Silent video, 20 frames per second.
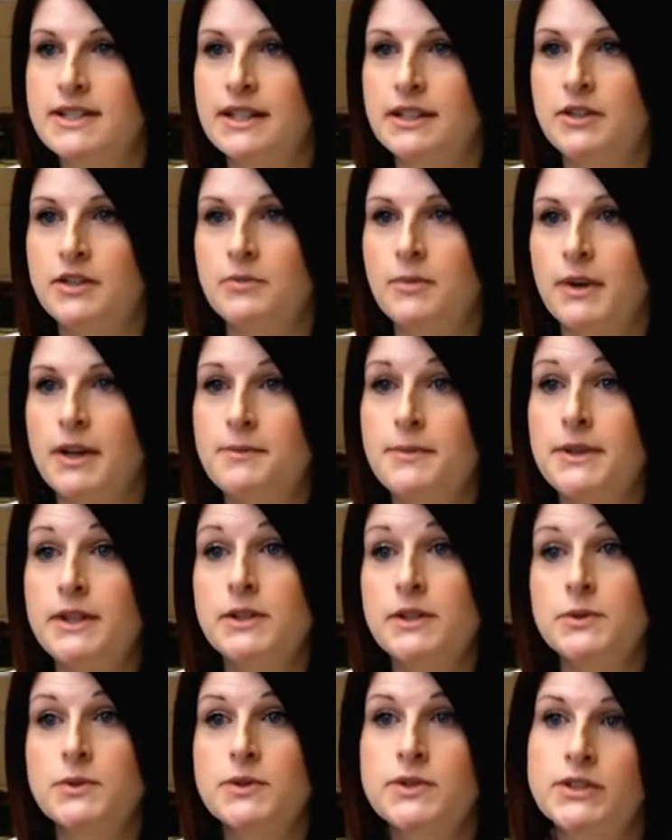than you might be
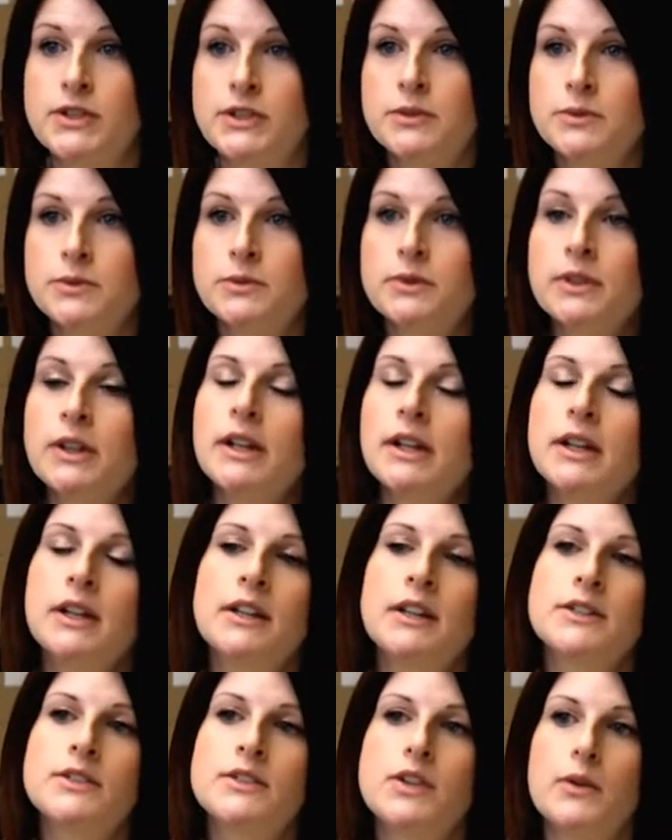used to.
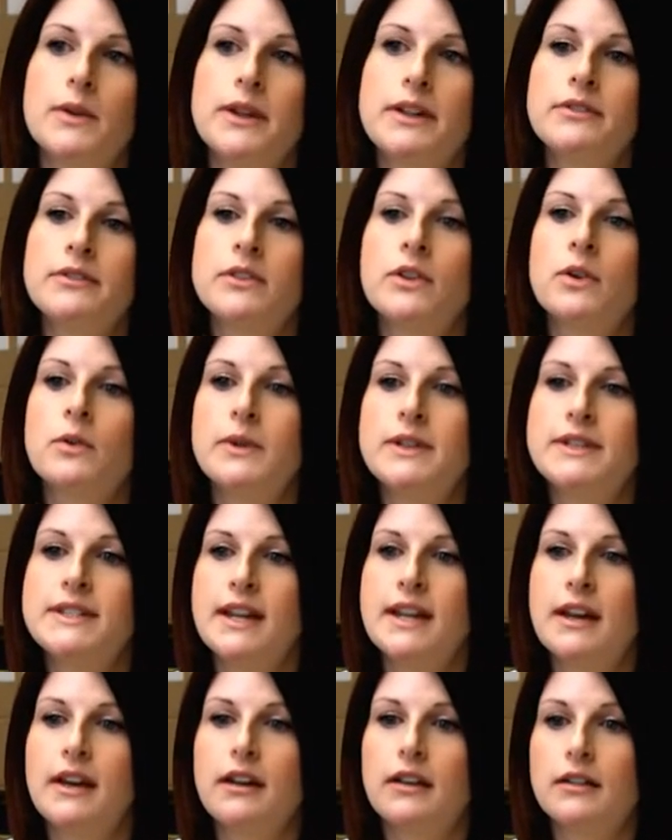So even though we
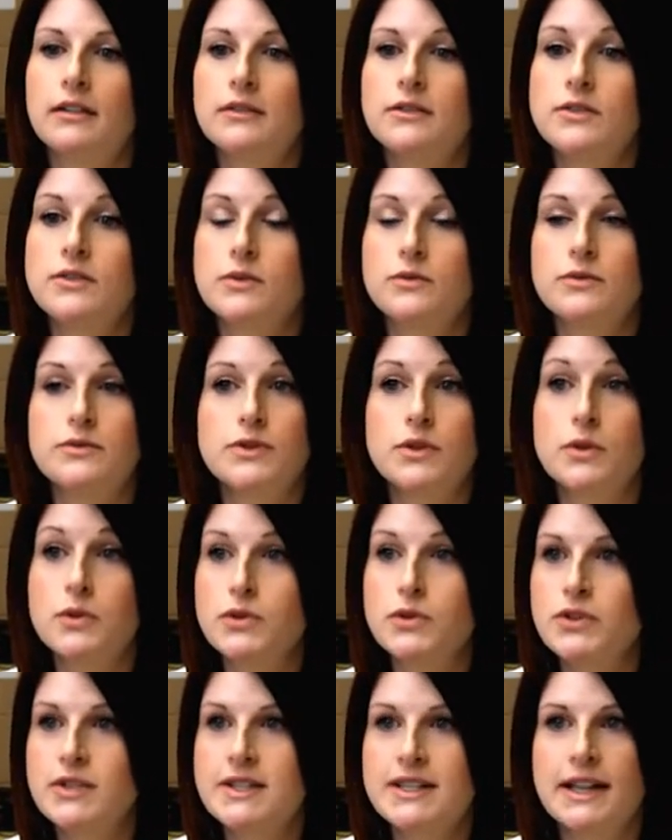take so
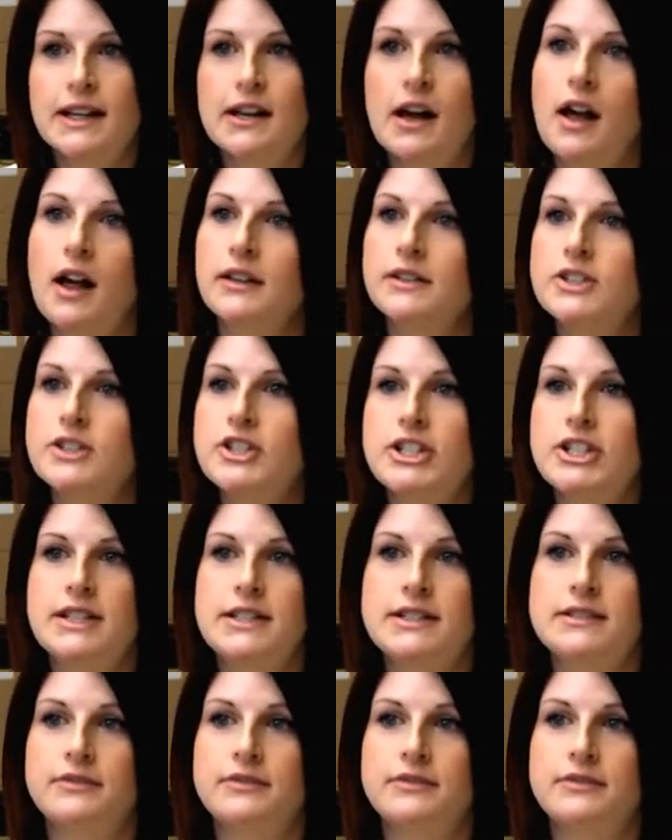social psychology,